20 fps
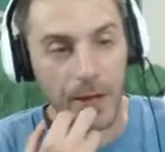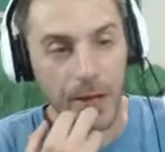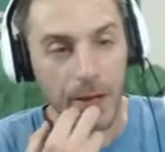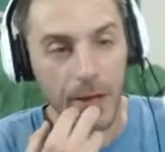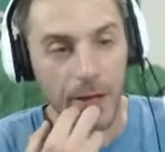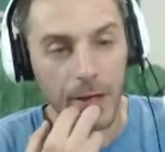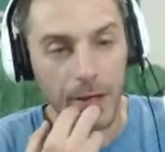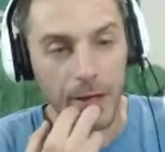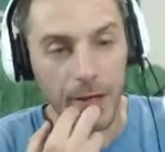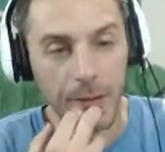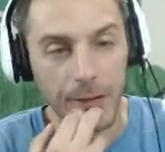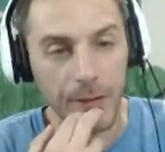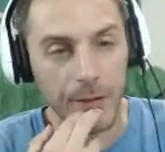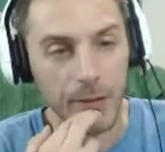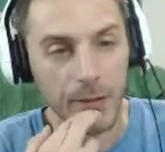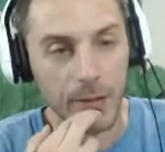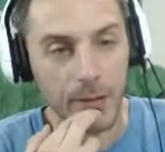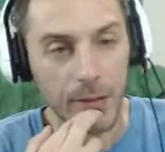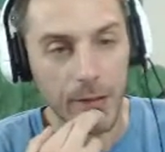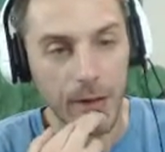And
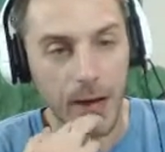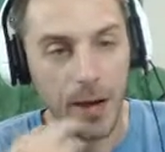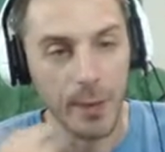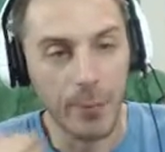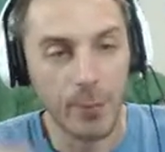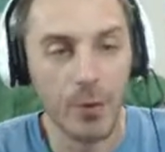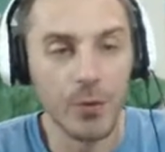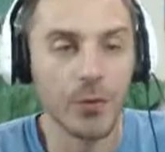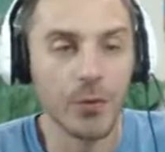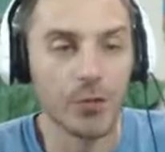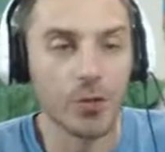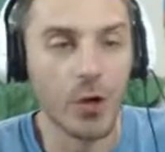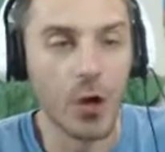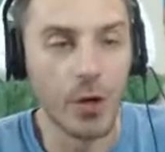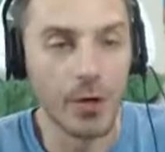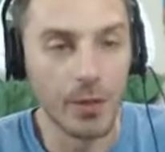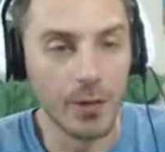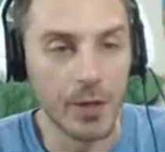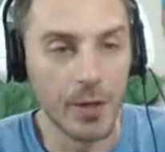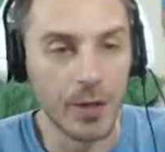I put this
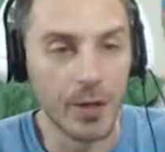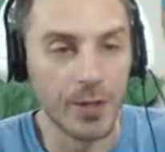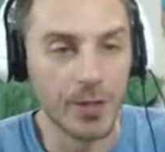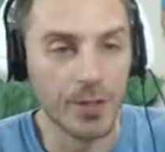card in there,